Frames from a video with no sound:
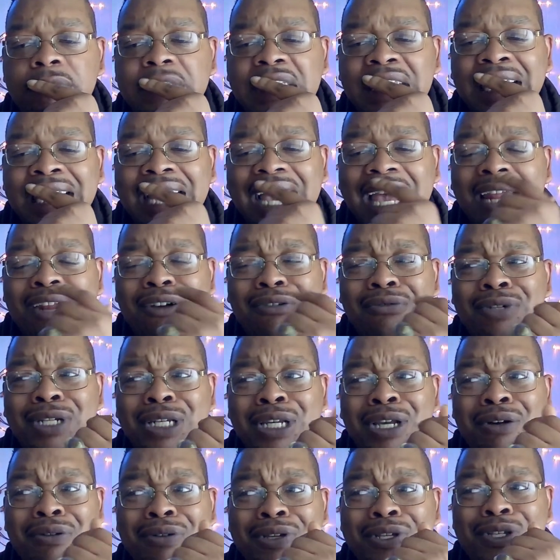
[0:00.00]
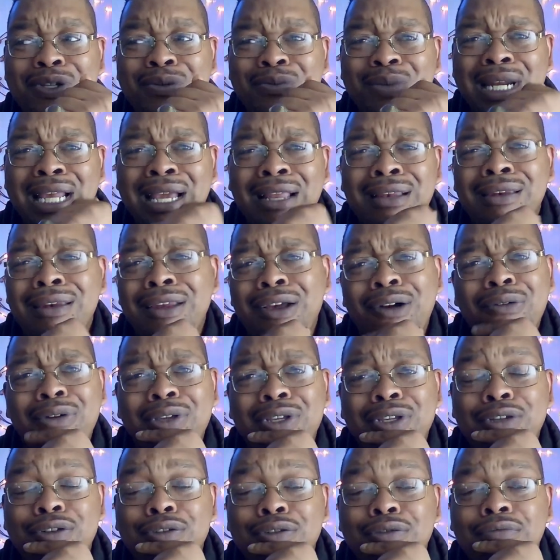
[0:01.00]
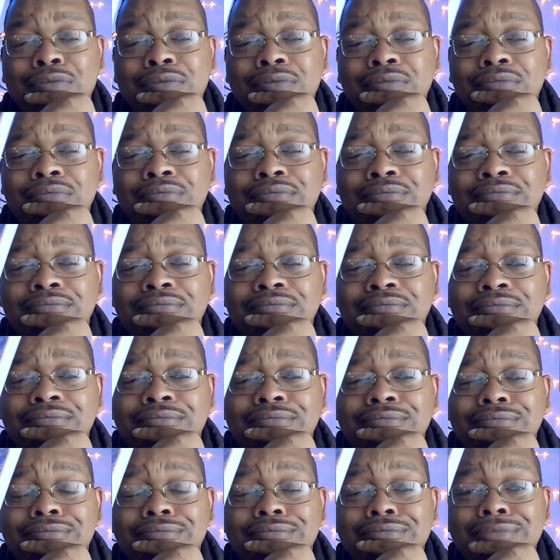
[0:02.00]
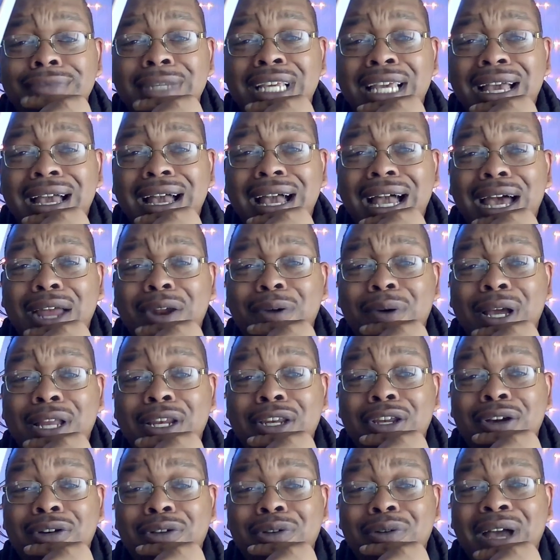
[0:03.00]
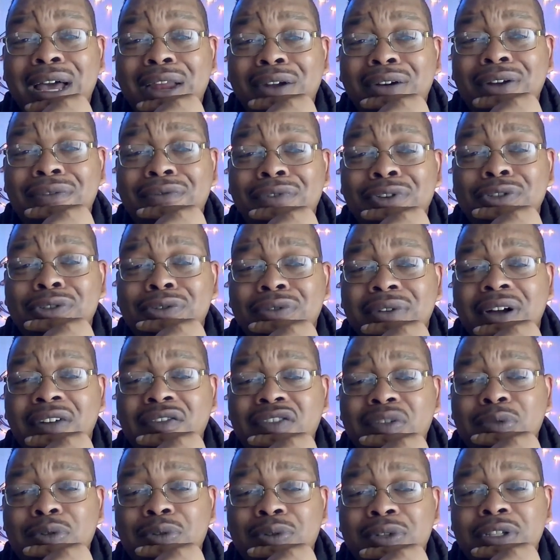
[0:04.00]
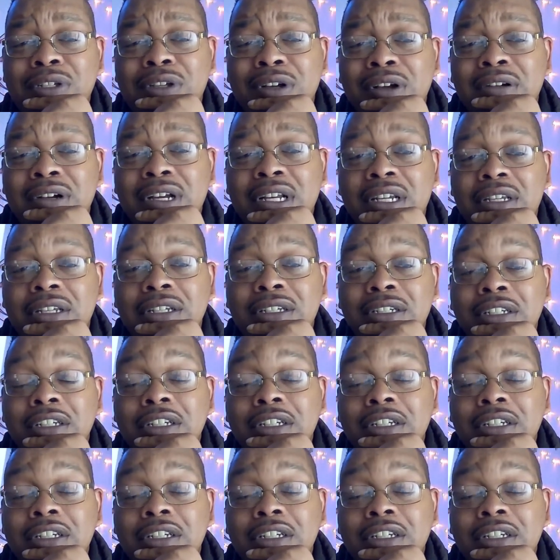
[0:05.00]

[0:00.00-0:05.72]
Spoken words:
Like, I don't know you, but I know you. How do I know you? How do I feel so comfortable with you already?